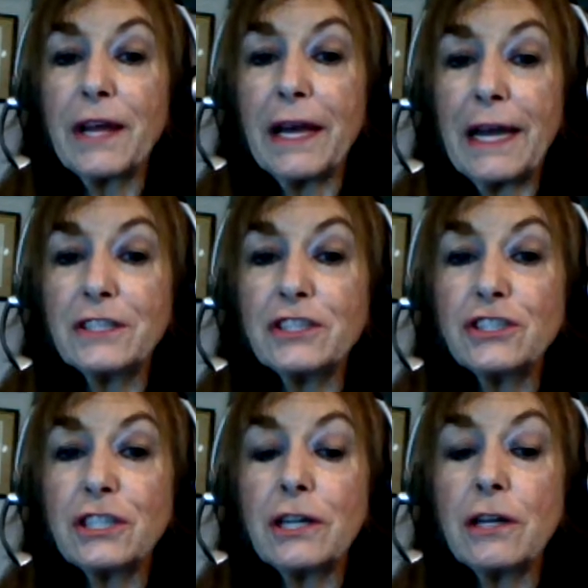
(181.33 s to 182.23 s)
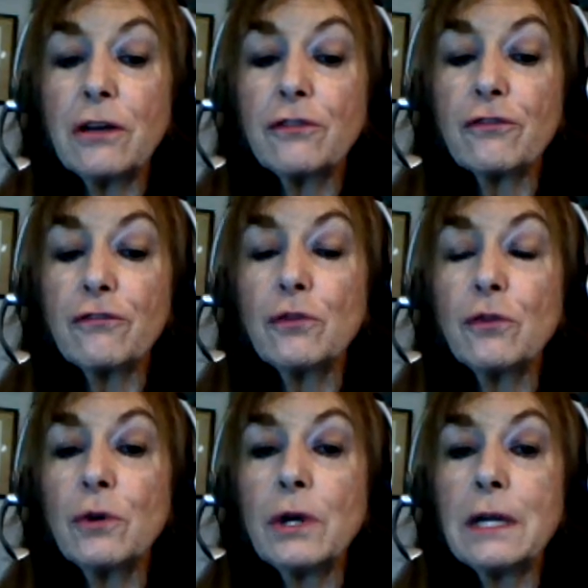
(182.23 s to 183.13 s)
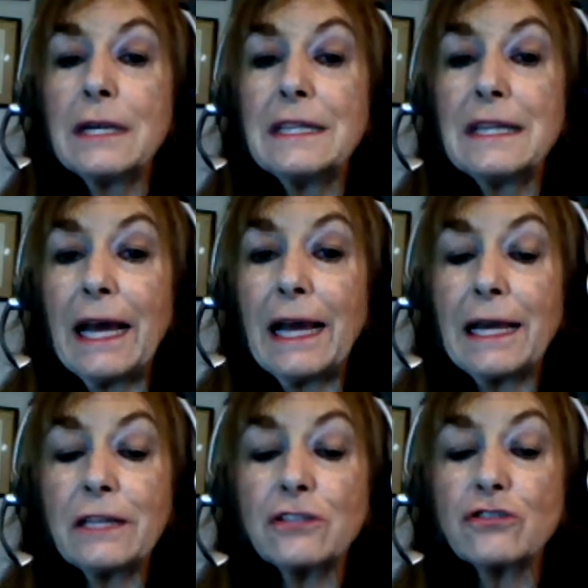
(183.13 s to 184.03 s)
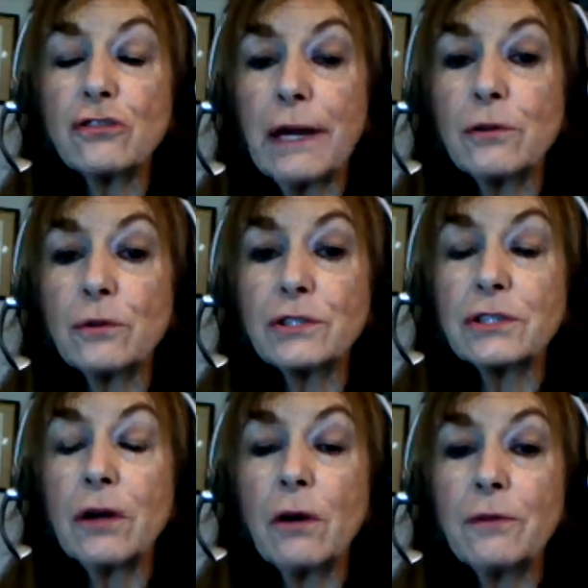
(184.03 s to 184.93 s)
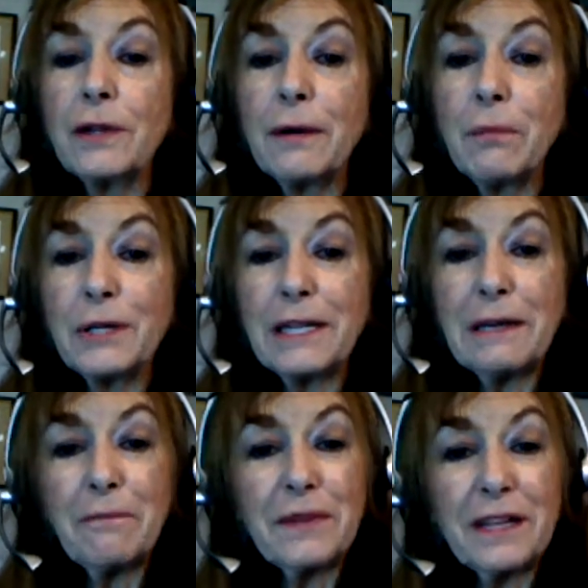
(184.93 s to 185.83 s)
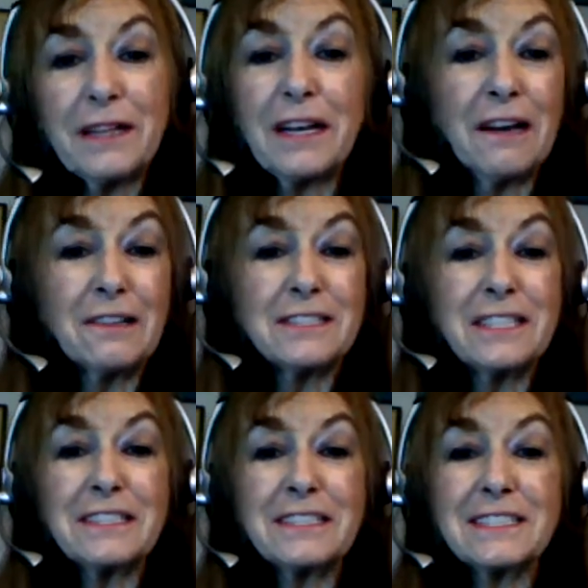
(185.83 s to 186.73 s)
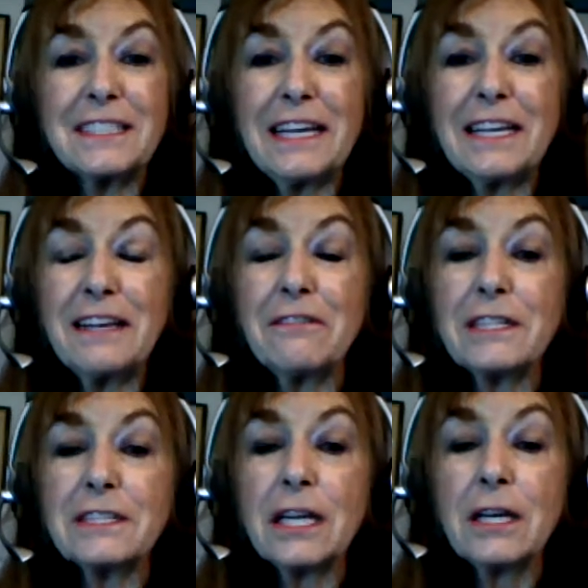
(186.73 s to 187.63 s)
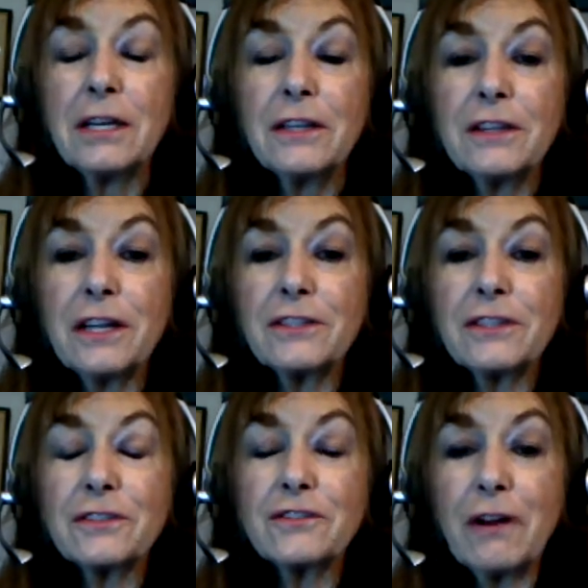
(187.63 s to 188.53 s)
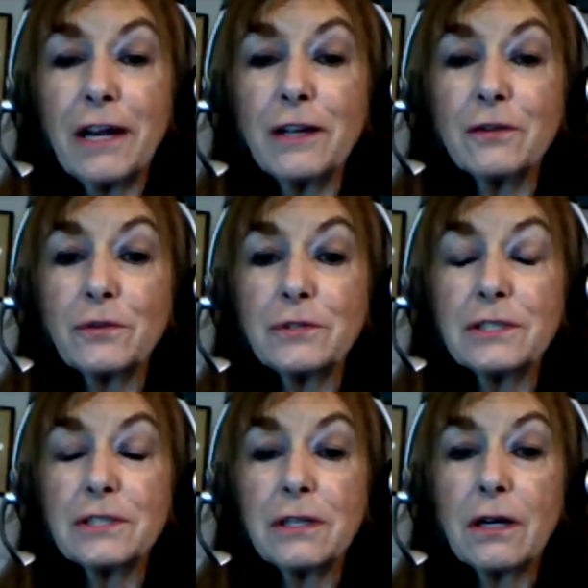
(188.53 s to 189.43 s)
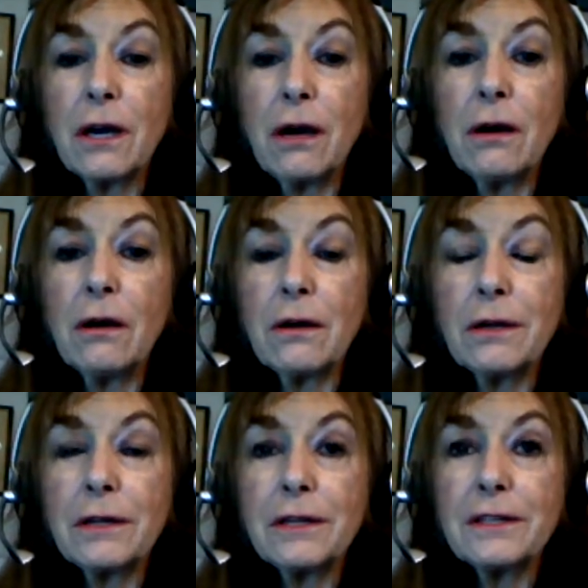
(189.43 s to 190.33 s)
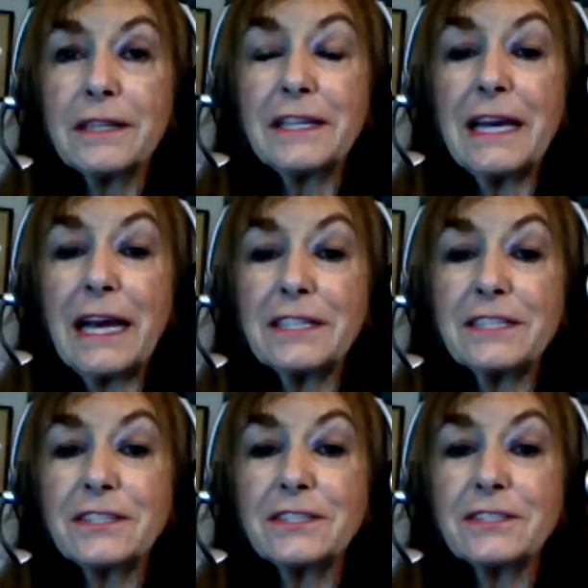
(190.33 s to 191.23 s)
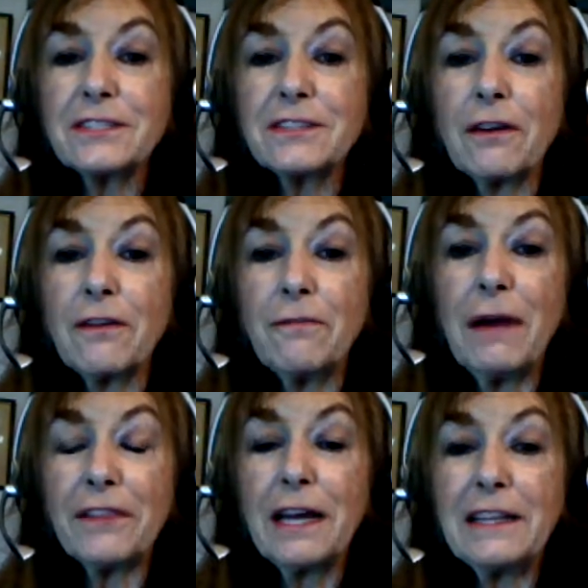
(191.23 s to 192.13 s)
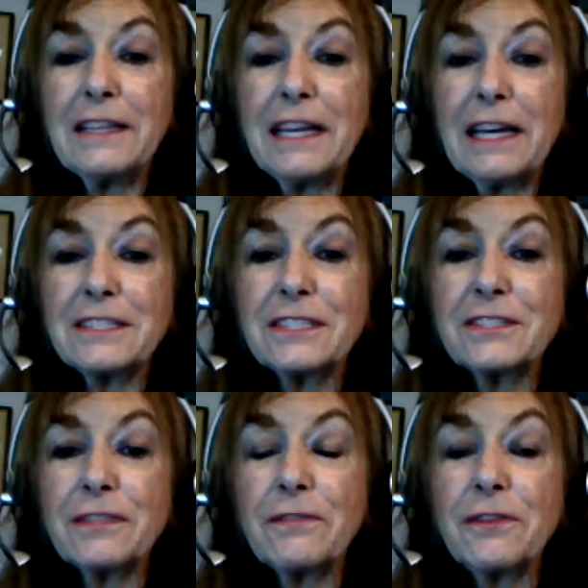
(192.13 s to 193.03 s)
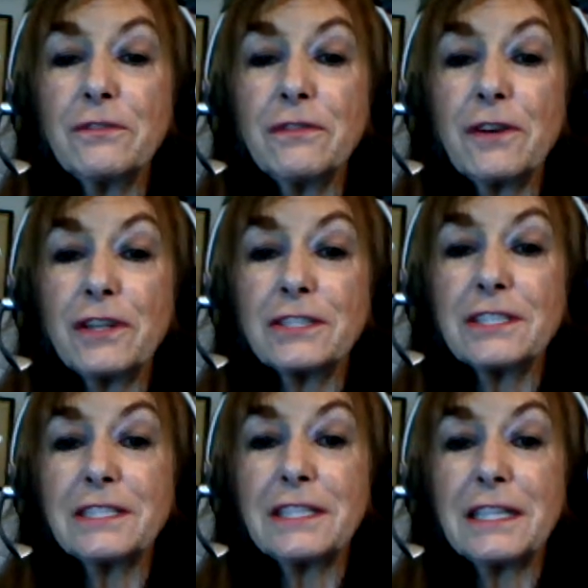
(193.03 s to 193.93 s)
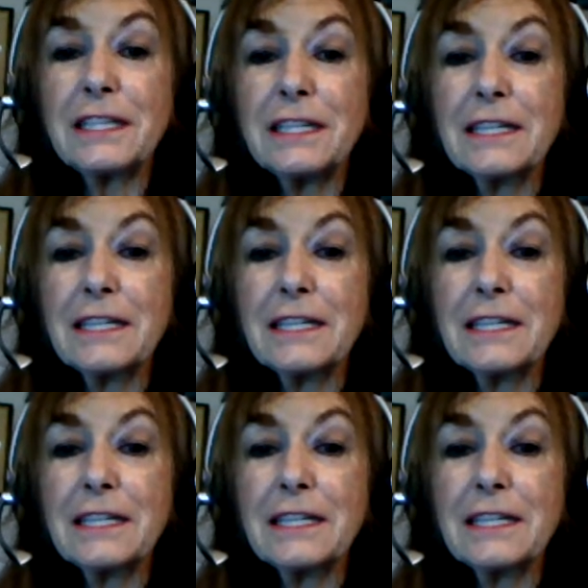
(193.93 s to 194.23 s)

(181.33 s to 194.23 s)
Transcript: their energy through laying triangles on their body. And the last thing to say here is that triangles are the essence of math and the essence of university